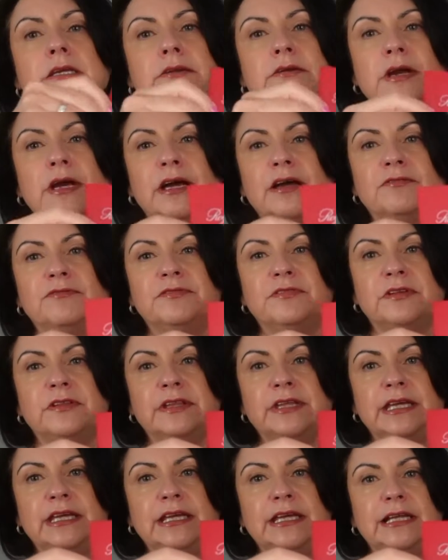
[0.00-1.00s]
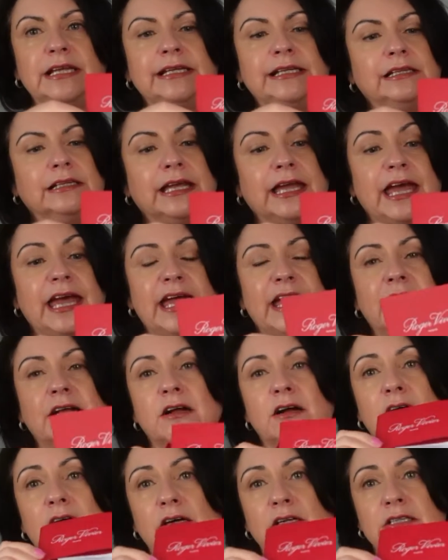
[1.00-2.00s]
you have the little care
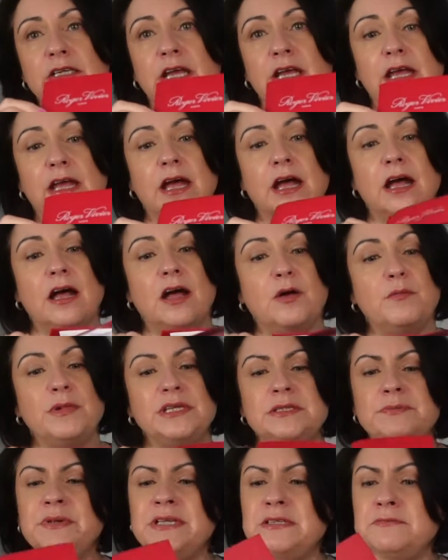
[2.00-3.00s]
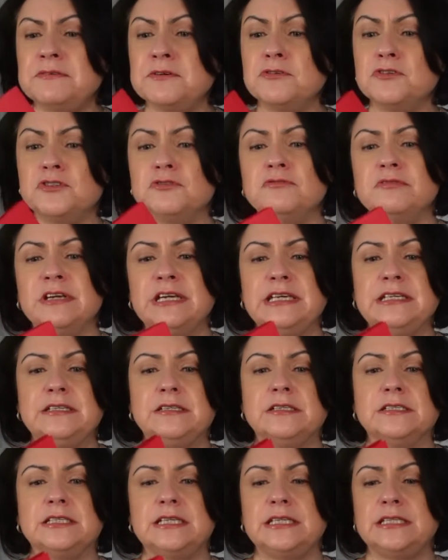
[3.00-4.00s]
card. It's a bit difficult to read
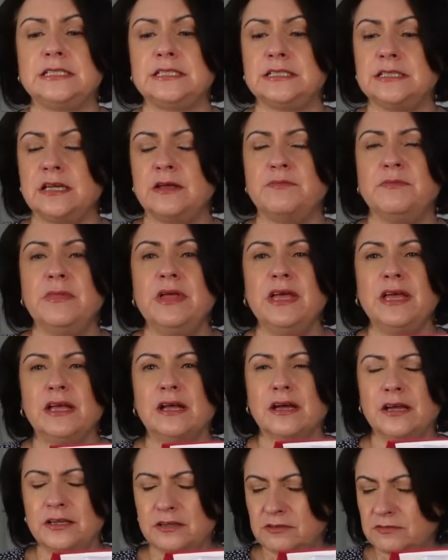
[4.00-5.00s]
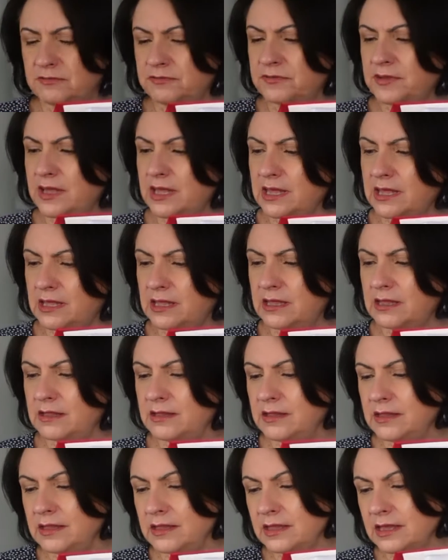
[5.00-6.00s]
because it's kind of
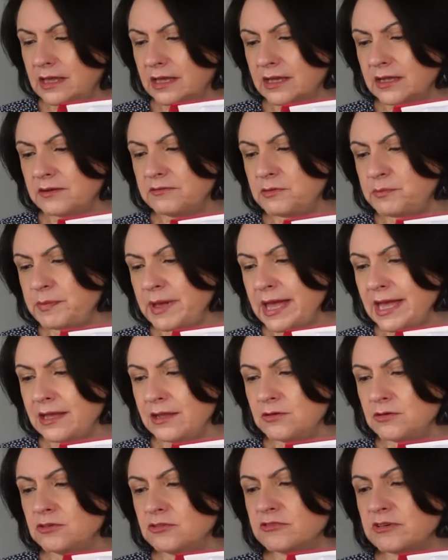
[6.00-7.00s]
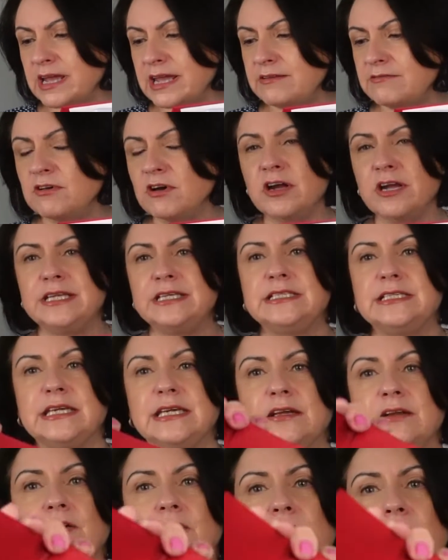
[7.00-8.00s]
a pale grey
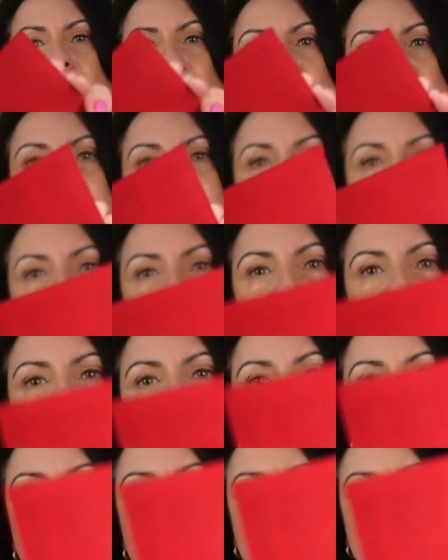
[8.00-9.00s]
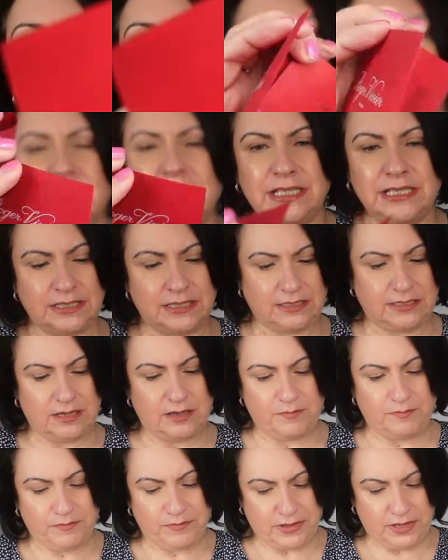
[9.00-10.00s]
writing on the red. So it is,
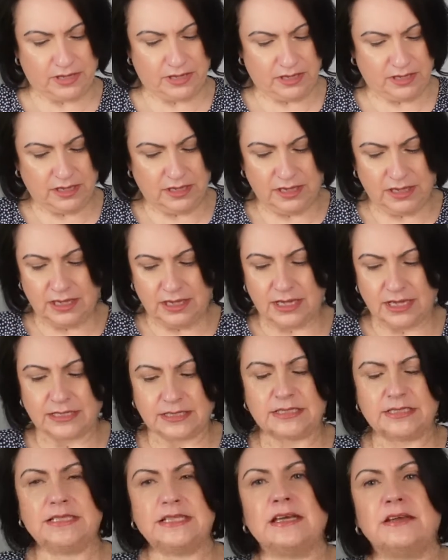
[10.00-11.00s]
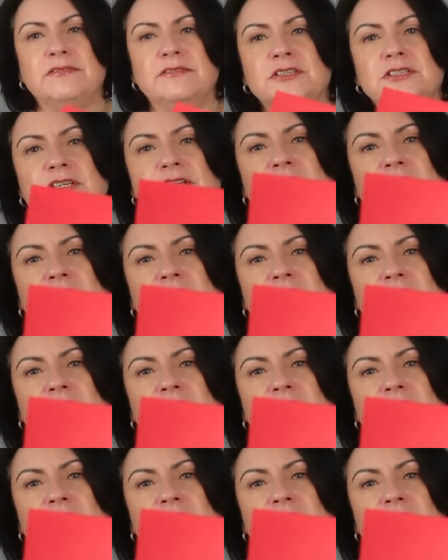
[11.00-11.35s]
as I say, if I show